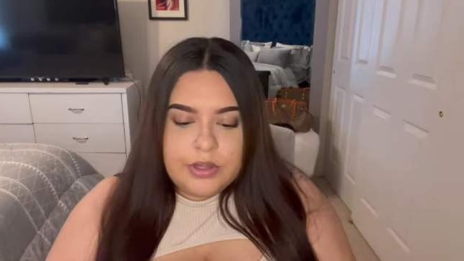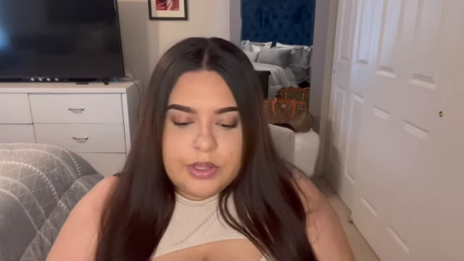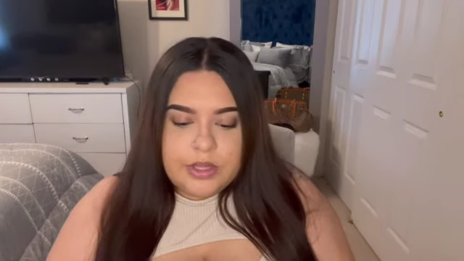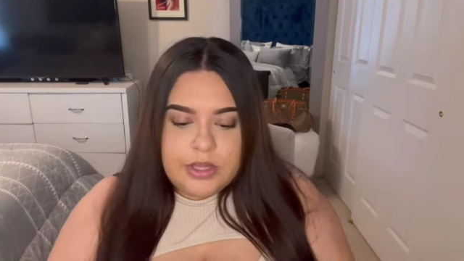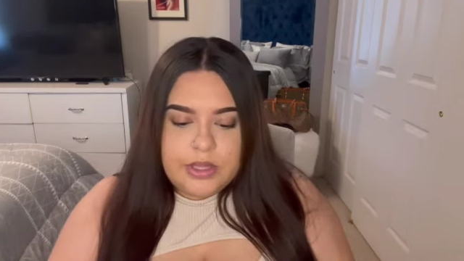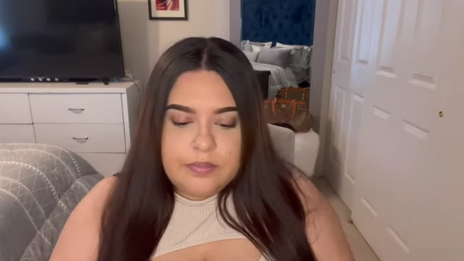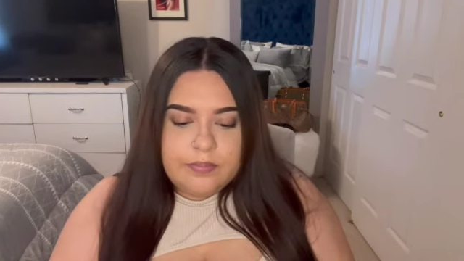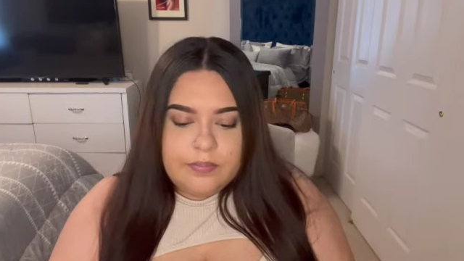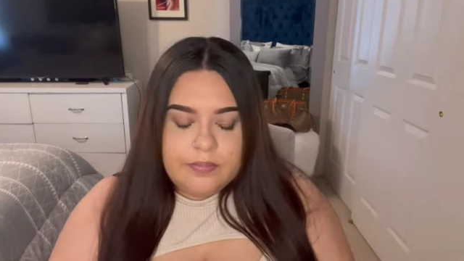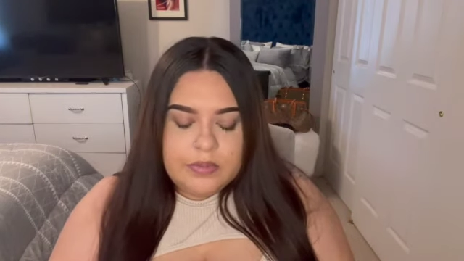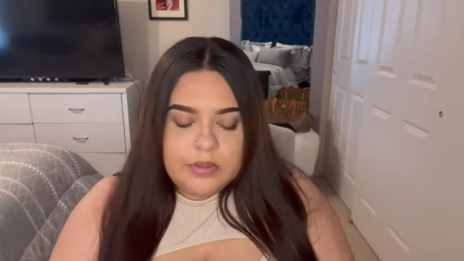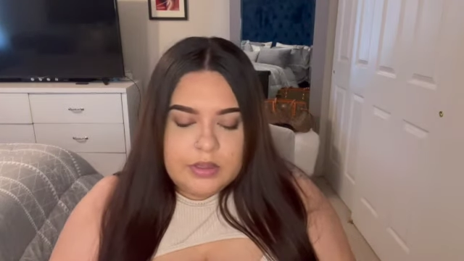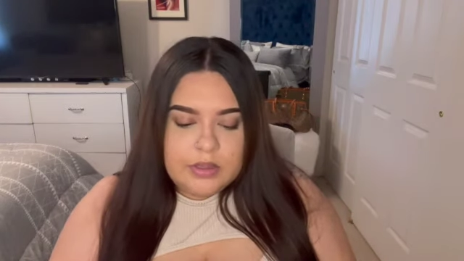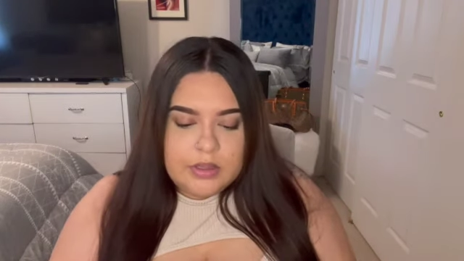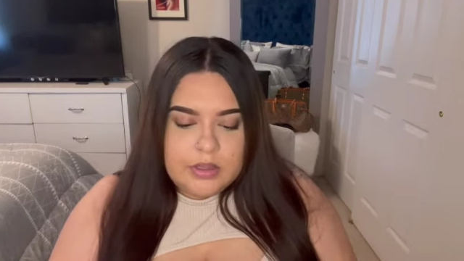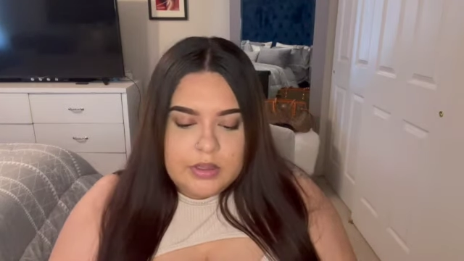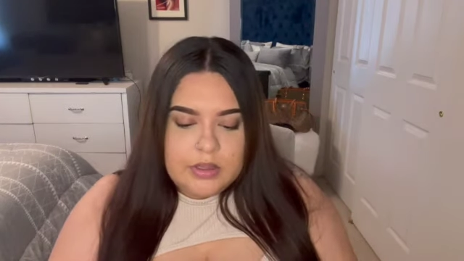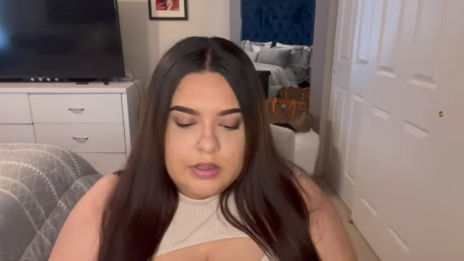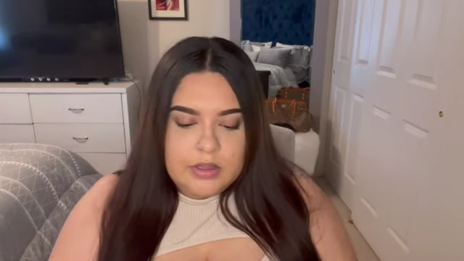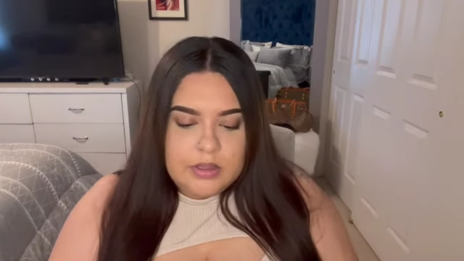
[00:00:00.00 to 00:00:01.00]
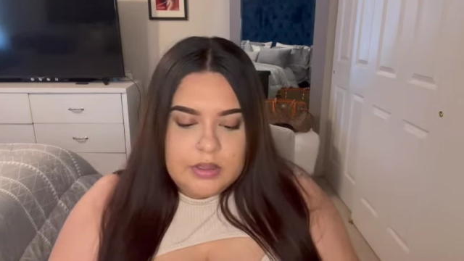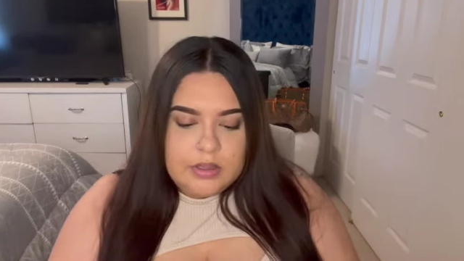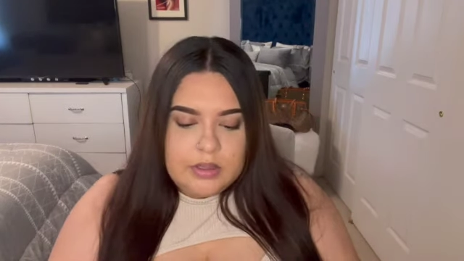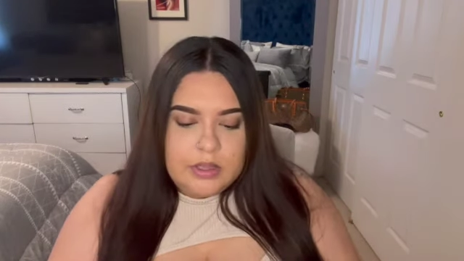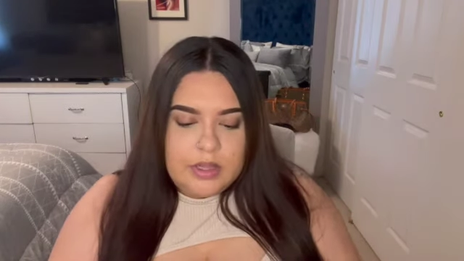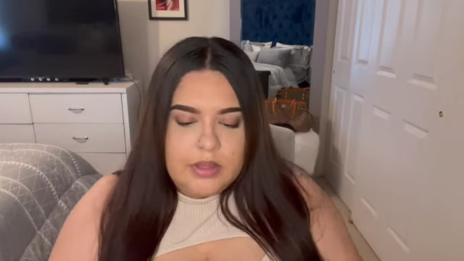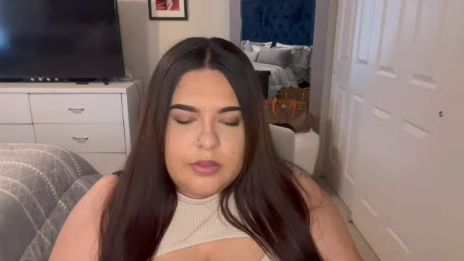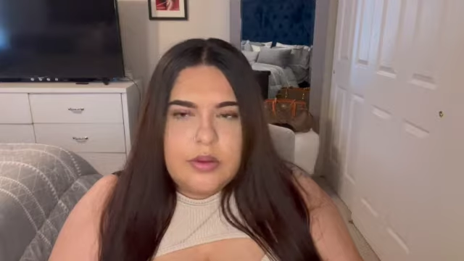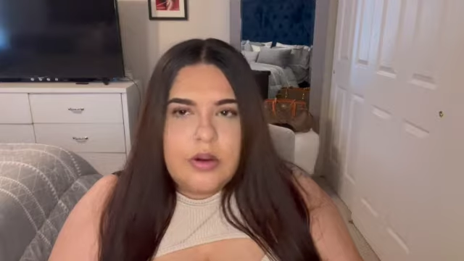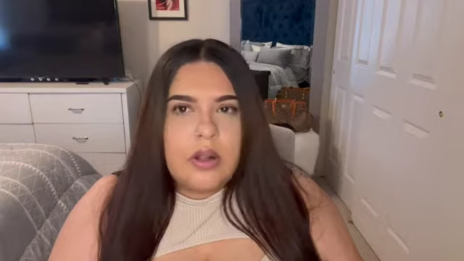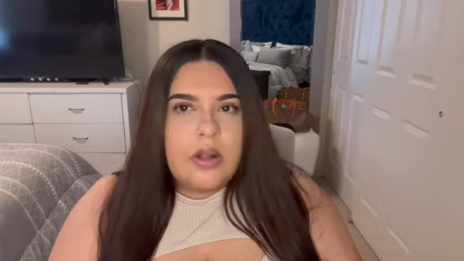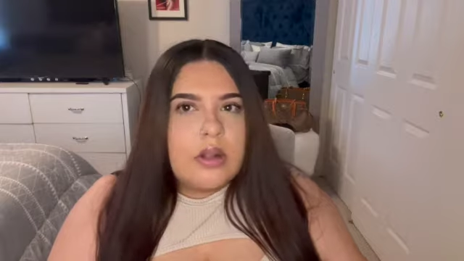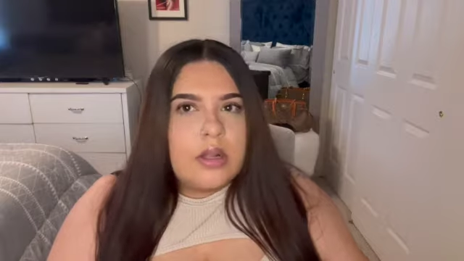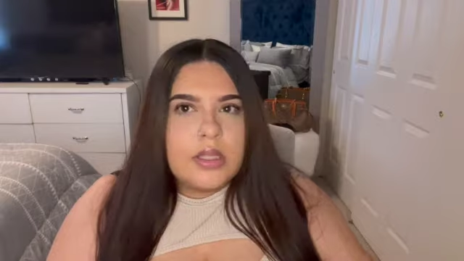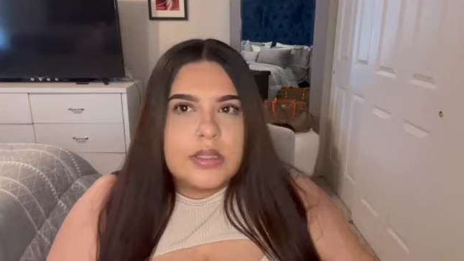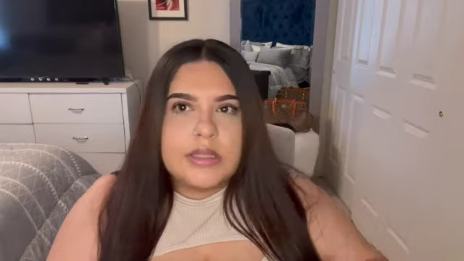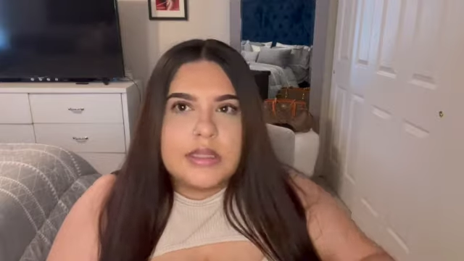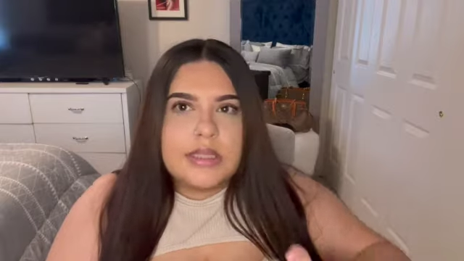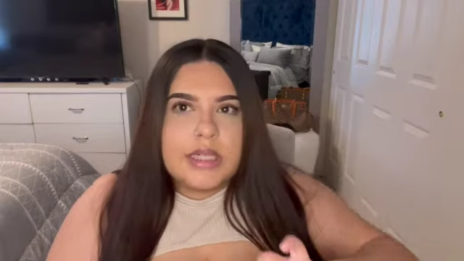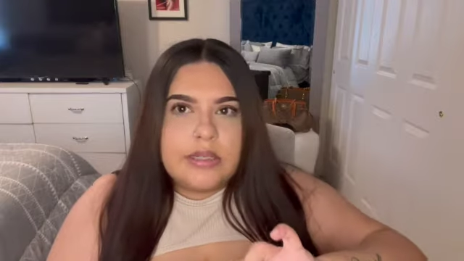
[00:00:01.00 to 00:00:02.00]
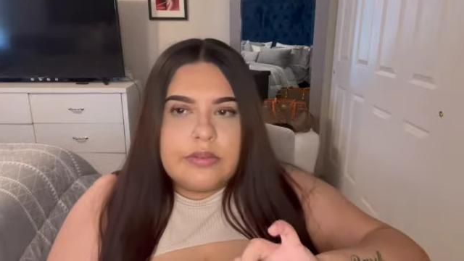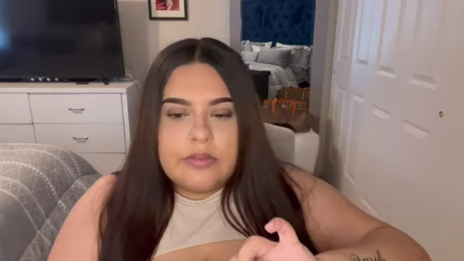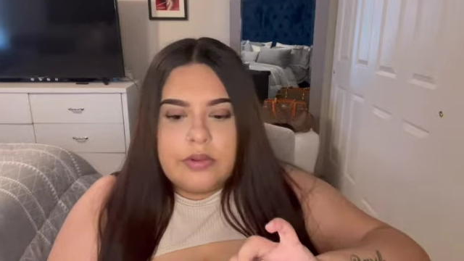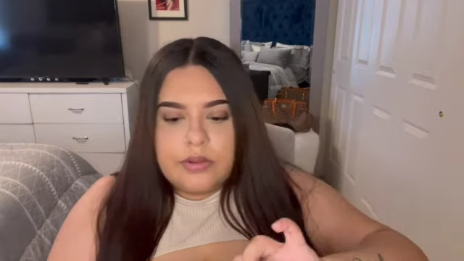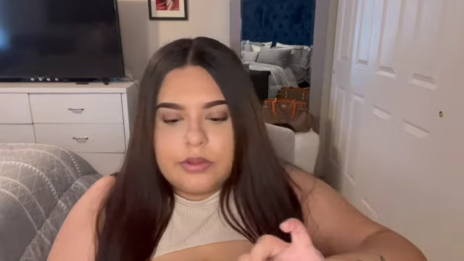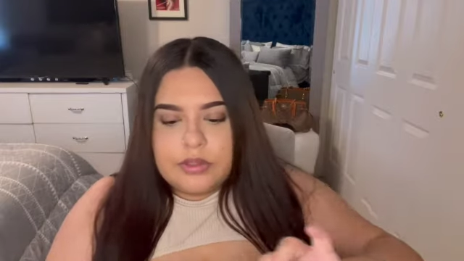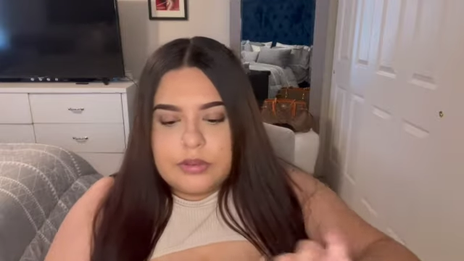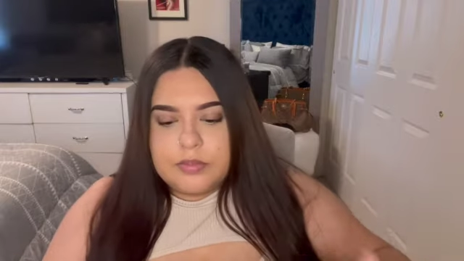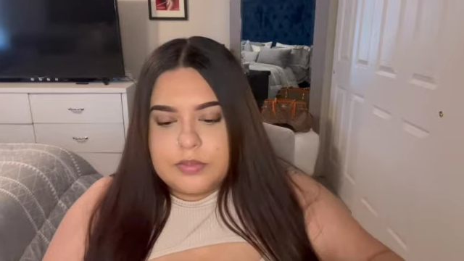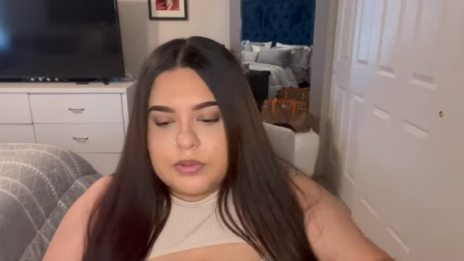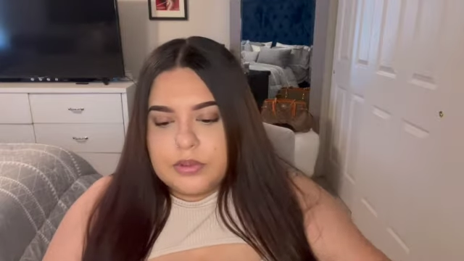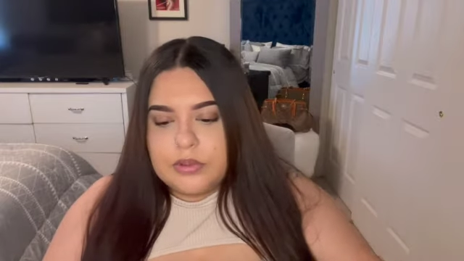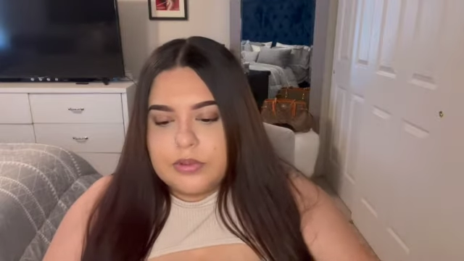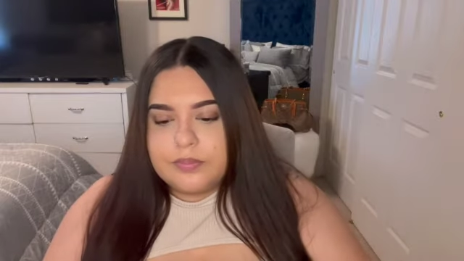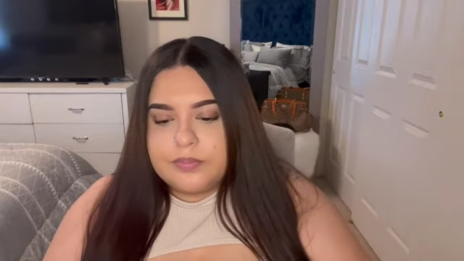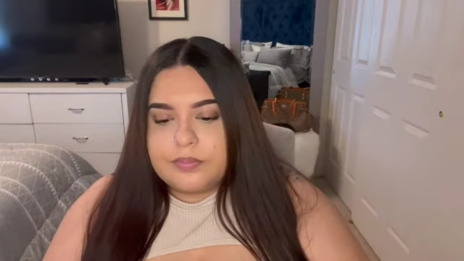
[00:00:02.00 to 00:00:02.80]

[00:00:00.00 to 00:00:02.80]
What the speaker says: it, and they're all called Stay Vulnerable.